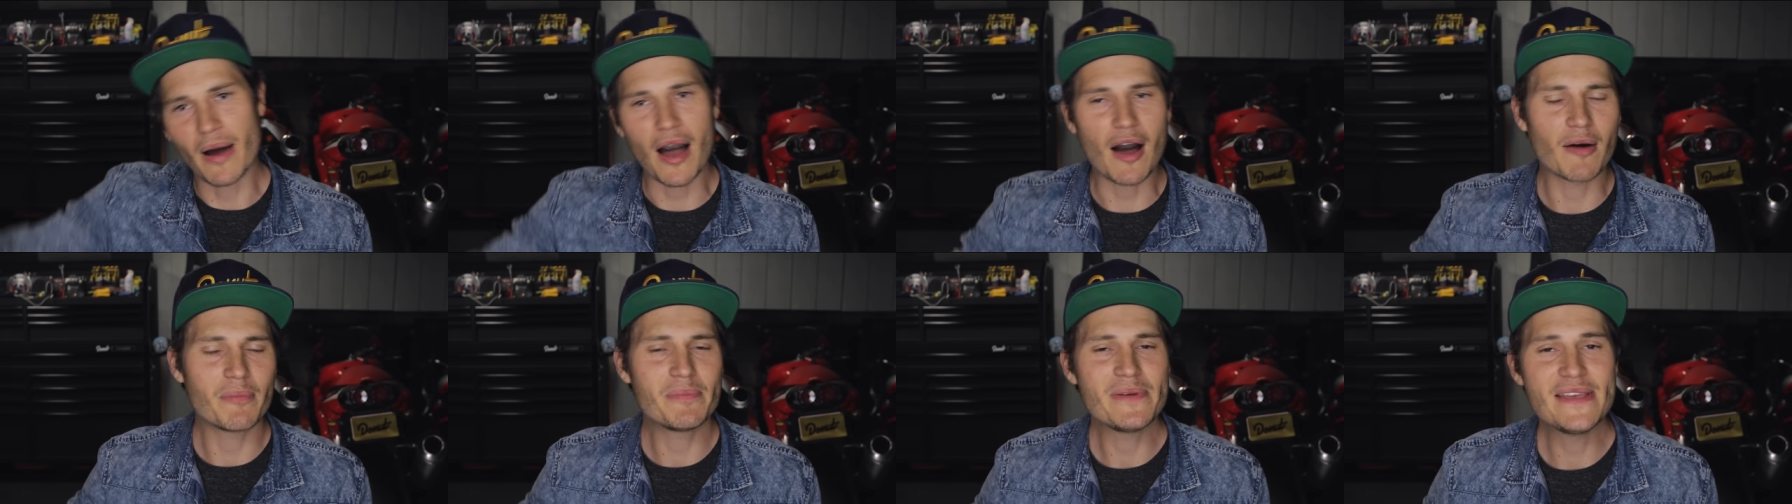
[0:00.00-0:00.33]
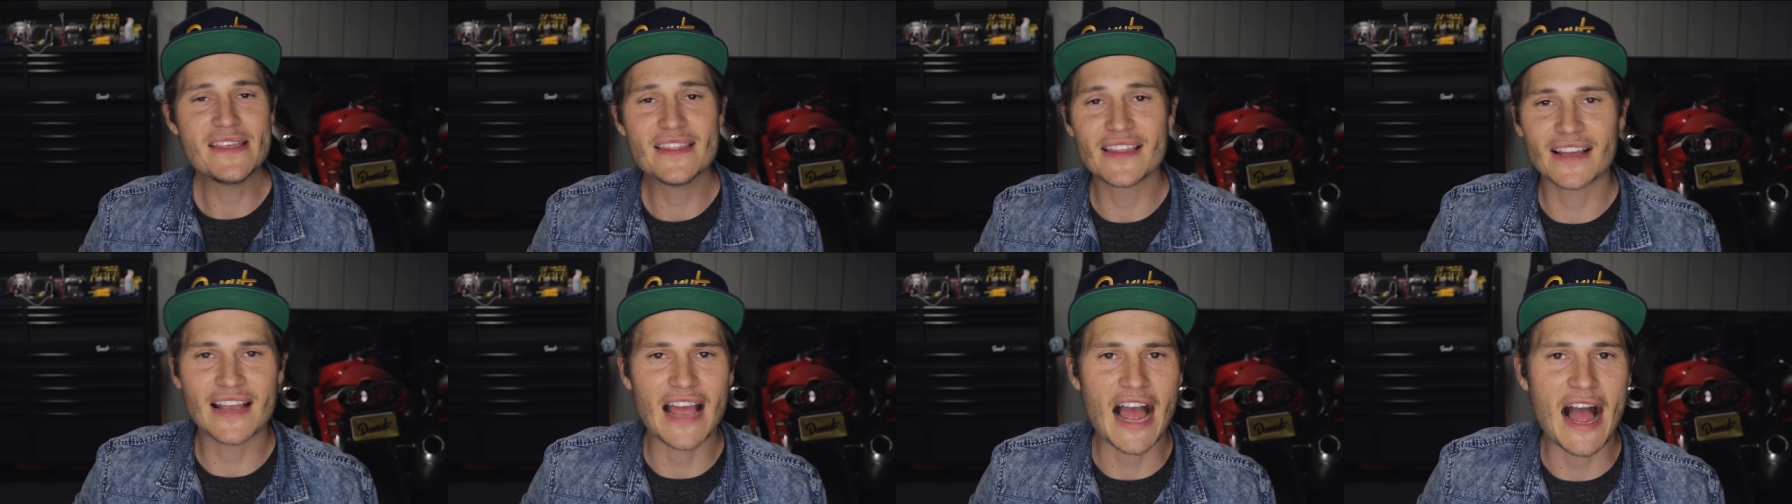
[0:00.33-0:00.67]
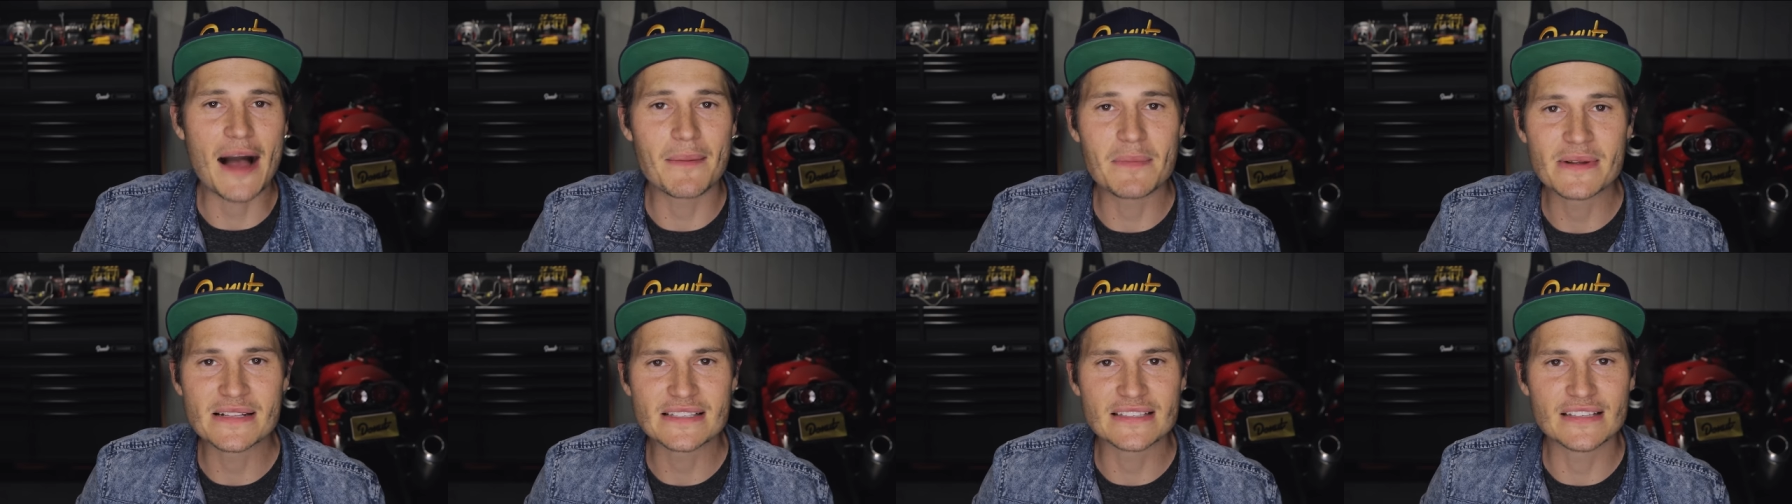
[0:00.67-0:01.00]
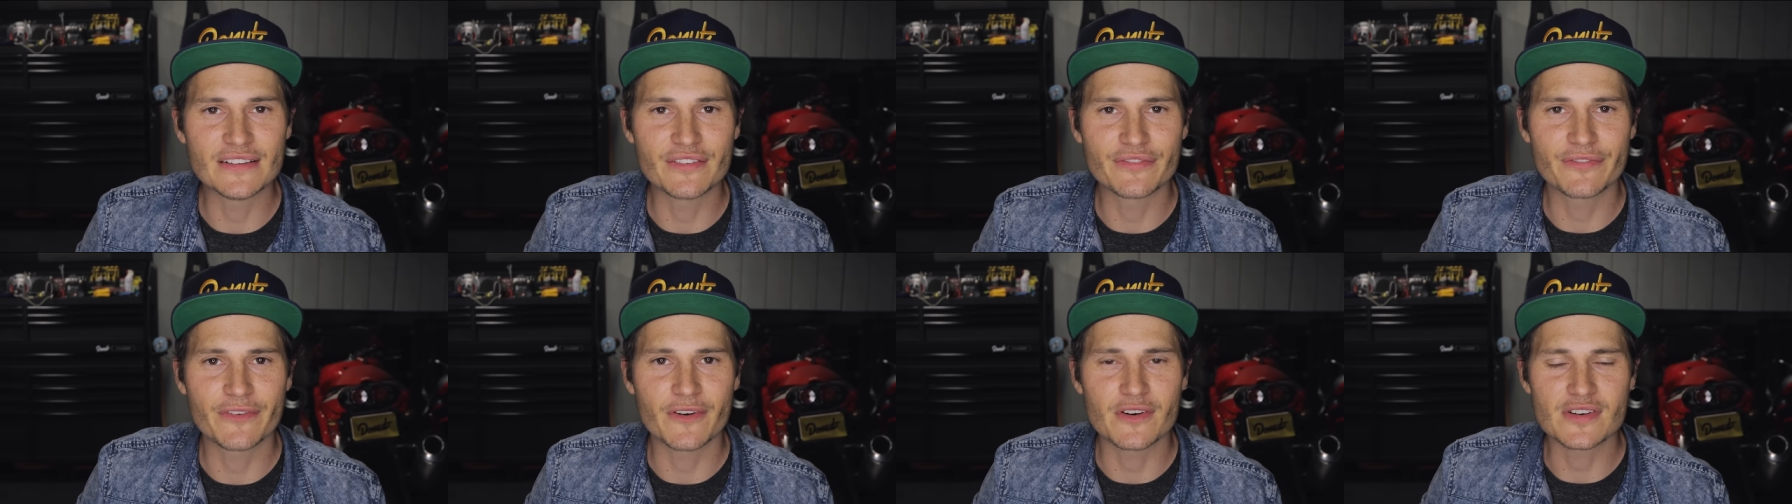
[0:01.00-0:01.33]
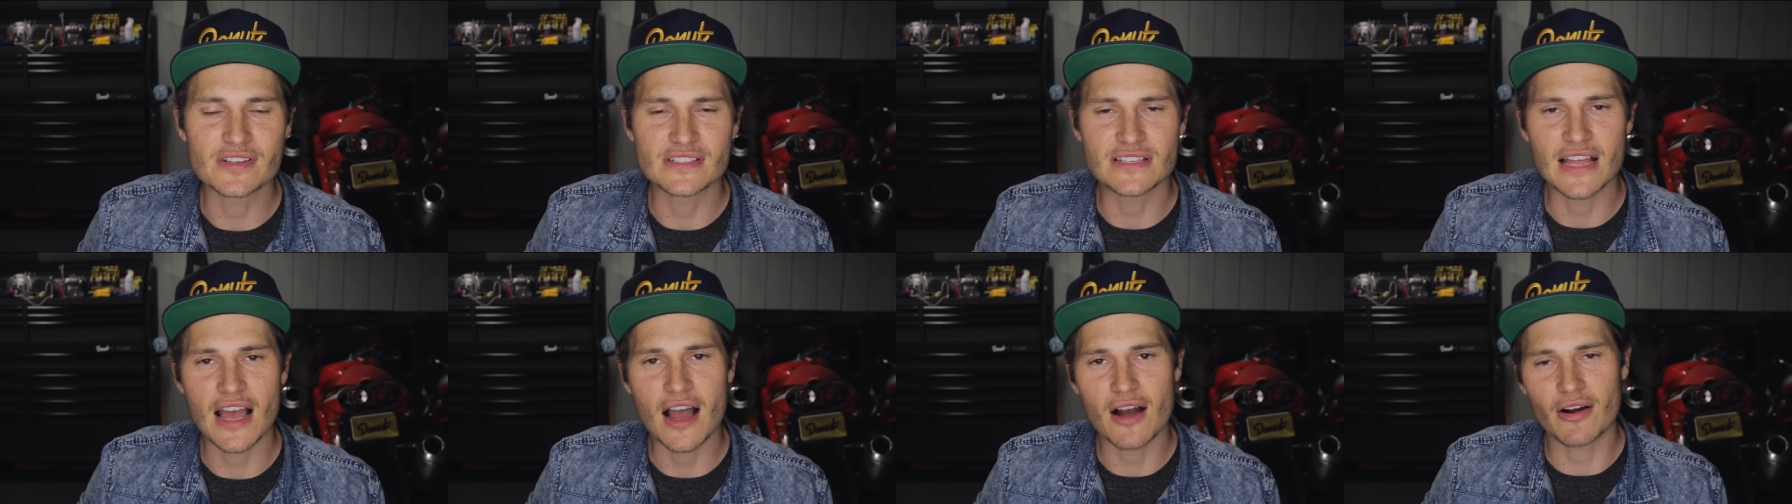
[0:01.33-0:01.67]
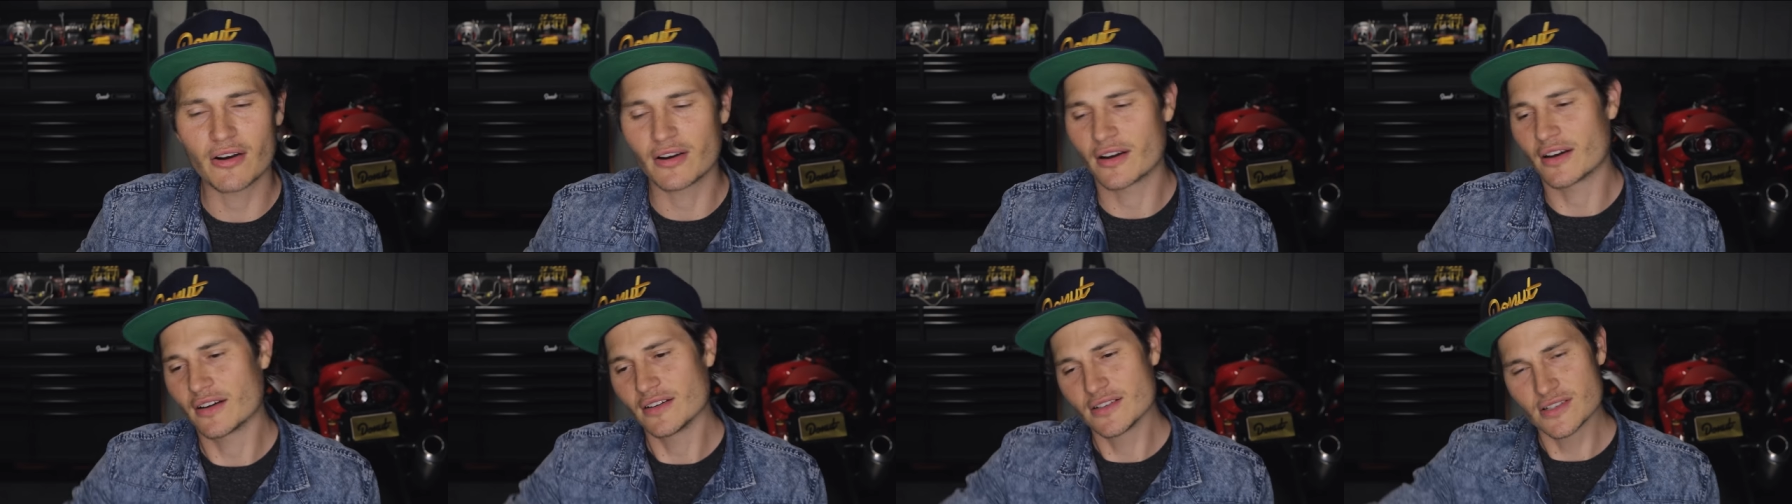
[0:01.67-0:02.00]
I'll be in the comments in the first
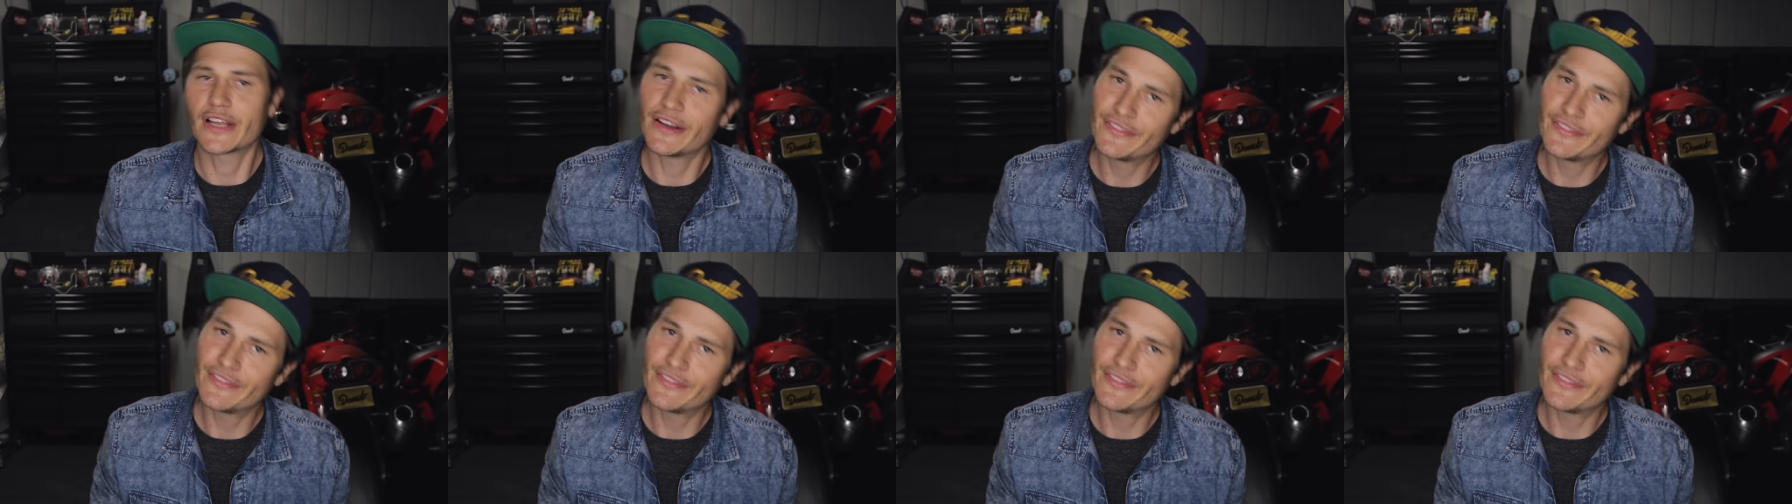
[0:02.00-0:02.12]
hour.